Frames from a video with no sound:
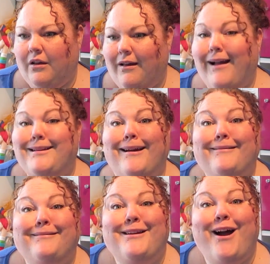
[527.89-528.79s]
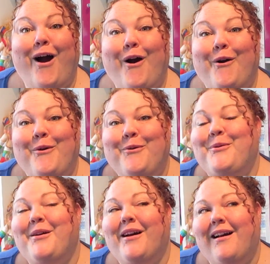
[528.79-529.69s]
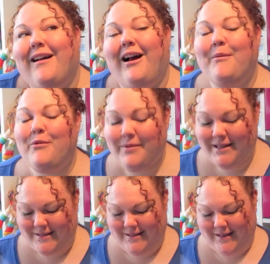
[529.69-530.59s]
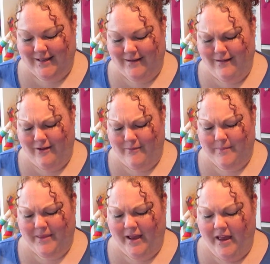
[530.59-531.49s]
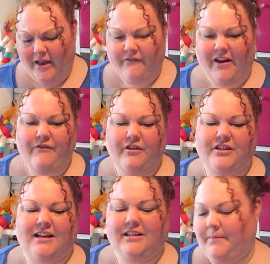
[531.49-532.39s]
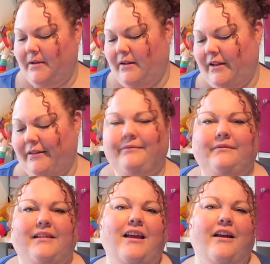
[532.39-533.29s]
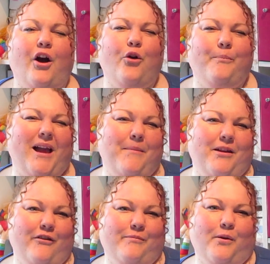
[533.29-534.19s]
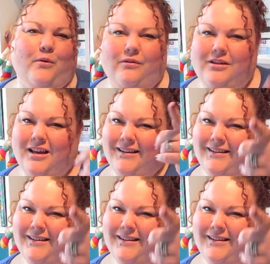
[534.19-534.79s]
I don't know. I'm always singing, I can't remember that. Favourite chat up line. Get your coat, baby, you've pulled.